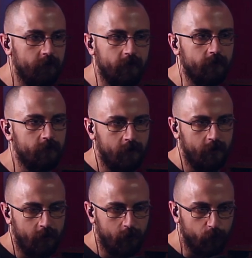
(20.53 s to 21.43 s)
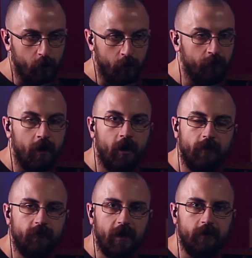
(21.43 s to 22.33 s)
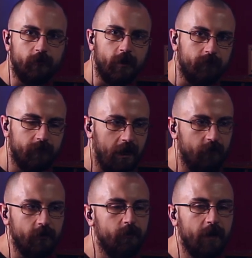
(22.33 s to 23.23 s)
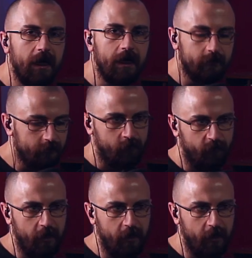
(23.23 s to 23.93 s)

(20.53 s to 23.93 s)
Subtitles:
This is one of my favourite heavier bands.